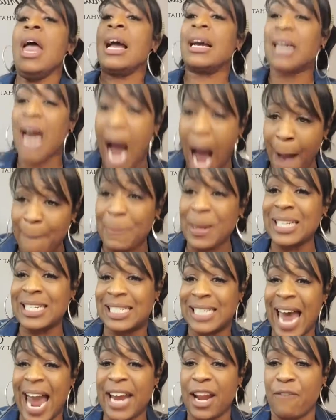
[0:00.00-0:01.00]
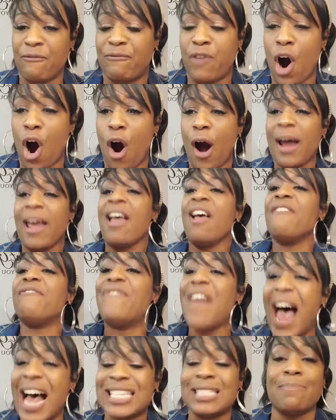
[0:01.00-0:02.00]
compensated for it,
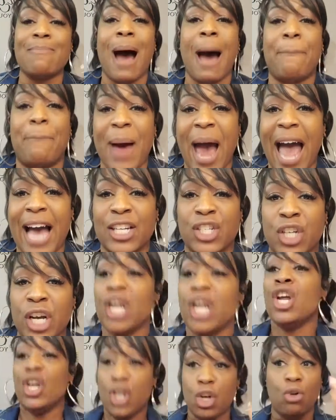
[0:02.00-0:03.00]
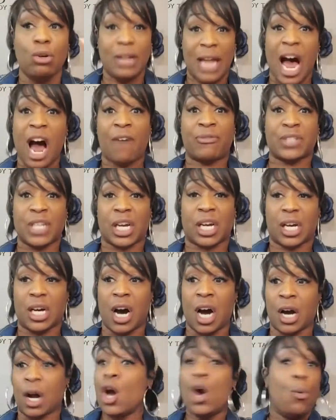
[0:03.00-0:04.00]
that's my passion. You love to
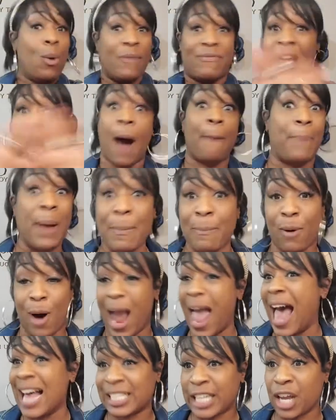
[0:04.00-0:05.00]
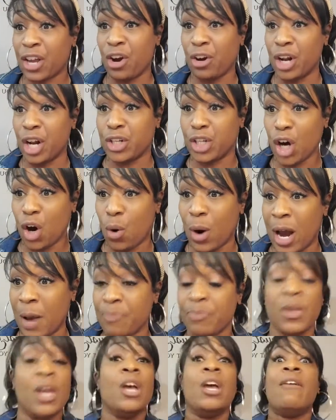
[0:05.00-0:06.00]
cook without people asking you to do
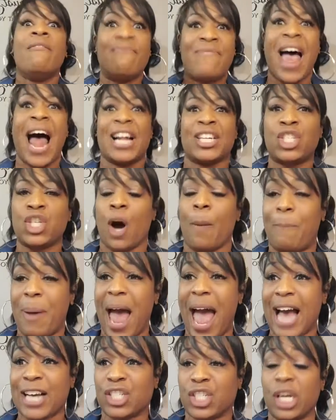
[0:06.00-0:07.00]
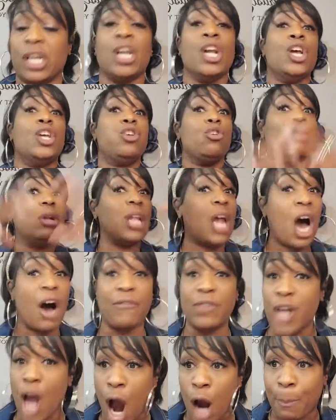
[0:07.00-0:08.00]
it? That's your passion. You
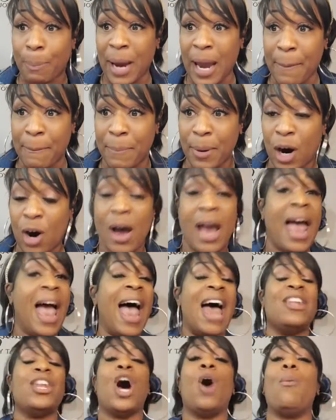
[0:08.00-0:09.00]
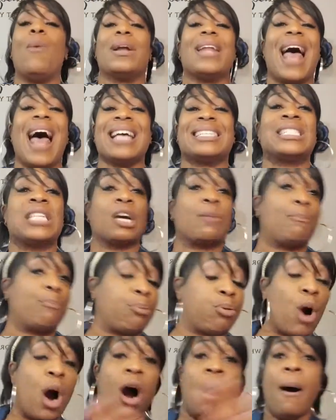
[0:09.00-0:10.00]
love young people and no one has
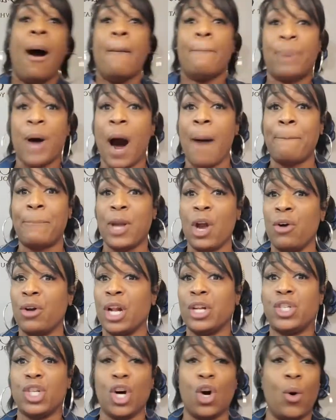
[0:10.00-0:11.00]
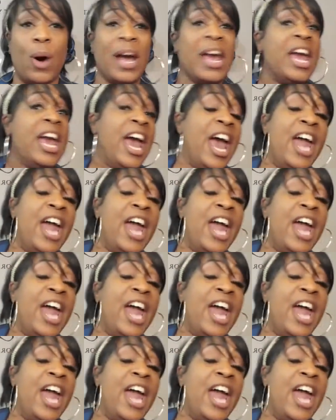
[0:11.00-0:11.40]
to pump you to do it,